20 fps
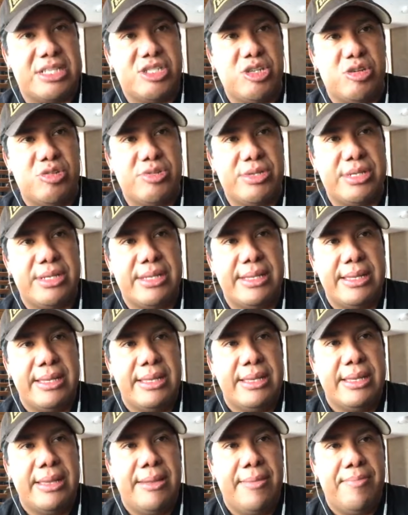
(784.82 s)
children.
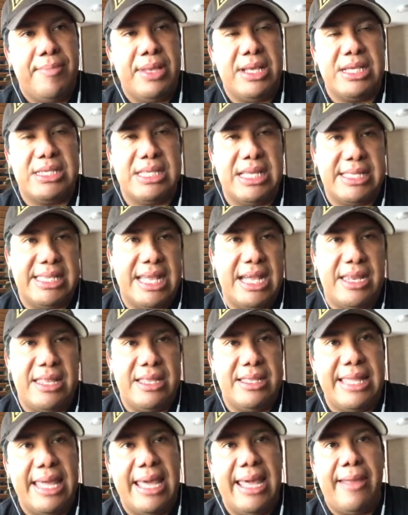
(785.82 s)
Because at the end
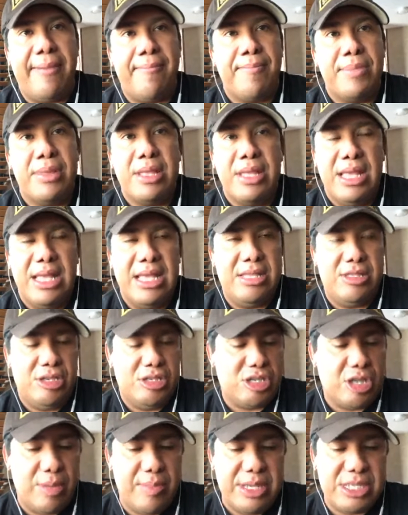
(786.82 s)
of the day,
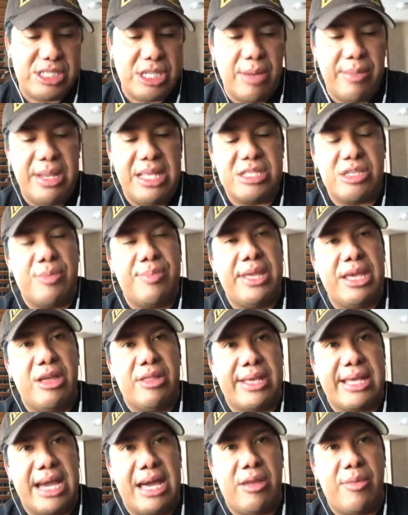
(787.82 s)
there's going to be somebody that's going to be
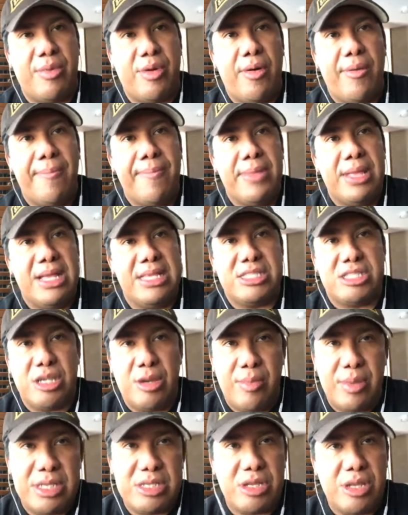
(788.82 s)
held accountable. And
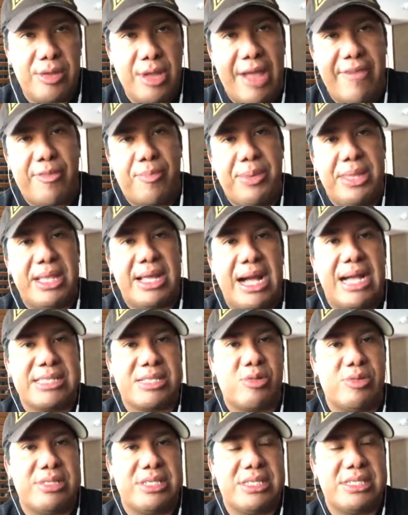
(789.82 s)
somebody's going to have to pay the
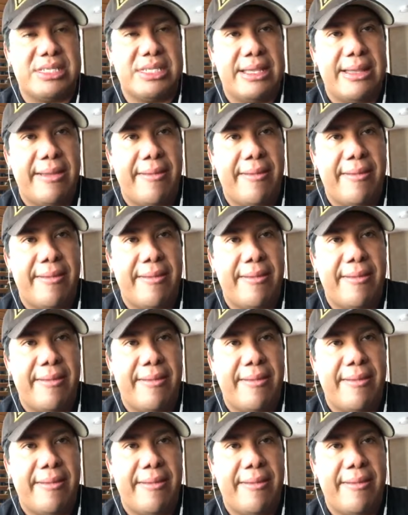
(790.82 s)
consequences.